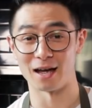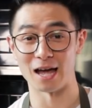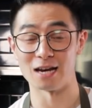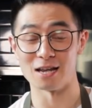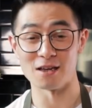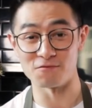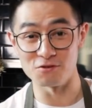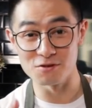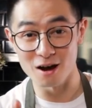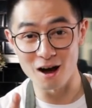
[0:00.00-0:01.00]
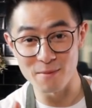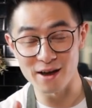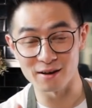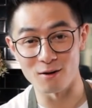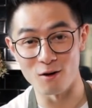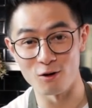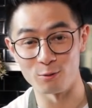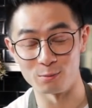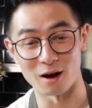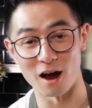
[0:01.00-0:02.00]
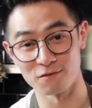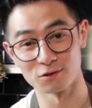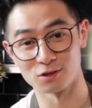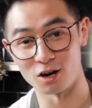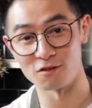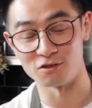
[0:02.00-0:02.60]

And if you can't make it at home, I feel sorry